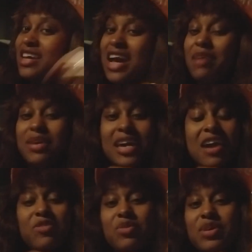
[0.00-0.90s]
you gotta be
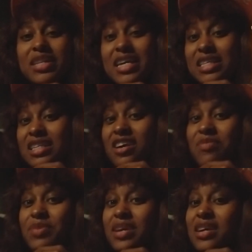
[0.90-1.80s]
careful with that
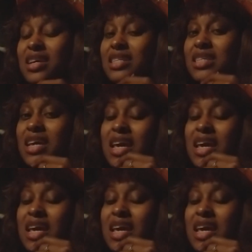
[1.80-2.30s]
stuff because